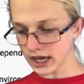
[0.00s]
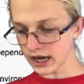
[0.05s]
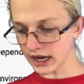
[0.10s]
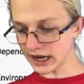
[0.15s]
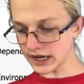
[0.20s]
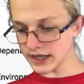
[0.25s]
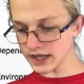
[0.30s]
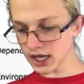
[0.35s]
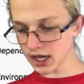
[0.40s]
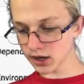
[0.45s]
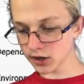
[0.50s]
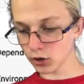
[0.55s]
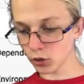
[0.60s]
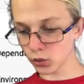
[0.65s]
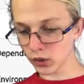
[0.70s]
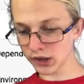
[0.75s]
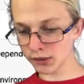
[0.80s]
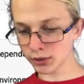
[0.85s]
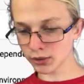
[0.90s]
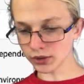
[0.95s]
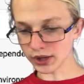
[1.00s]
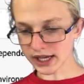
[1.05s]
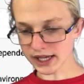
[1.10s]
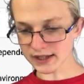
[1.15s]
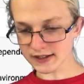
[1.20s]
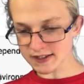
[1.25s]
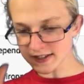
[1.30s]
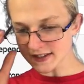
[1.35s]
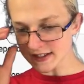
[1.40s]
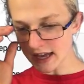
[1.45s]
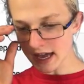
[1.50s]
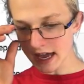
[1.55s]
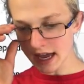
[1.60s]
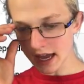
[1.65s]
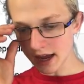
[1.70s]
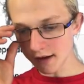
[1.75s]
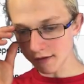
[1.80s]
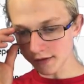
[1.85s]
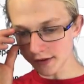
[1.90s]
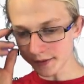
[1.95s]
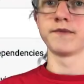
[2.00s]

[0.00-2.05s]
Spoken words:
and then we will hit save.